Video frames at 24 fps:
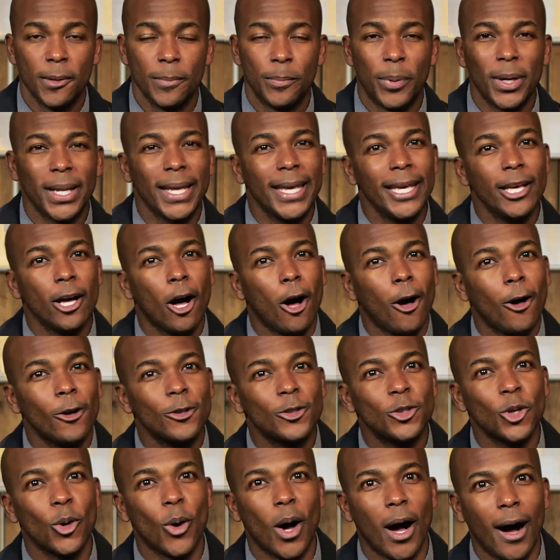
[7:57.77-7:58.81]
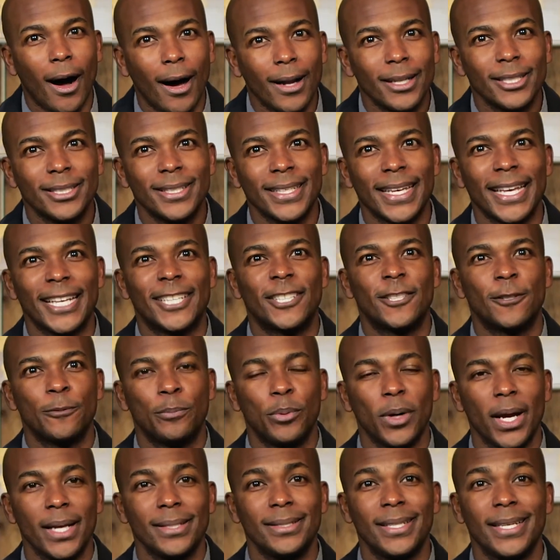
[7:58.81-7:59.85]
But he also honestly
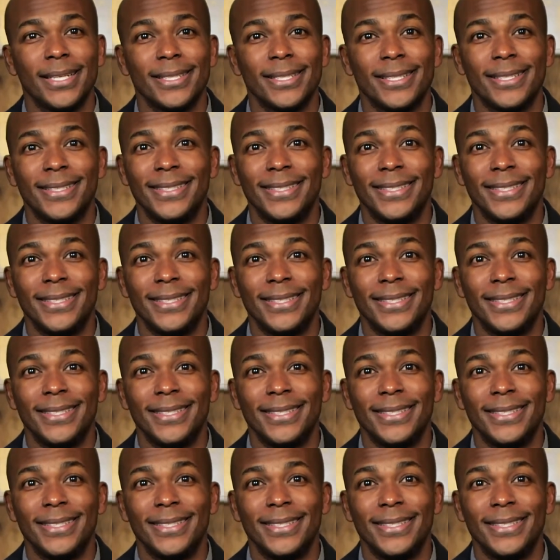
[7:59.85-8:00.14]
expressed his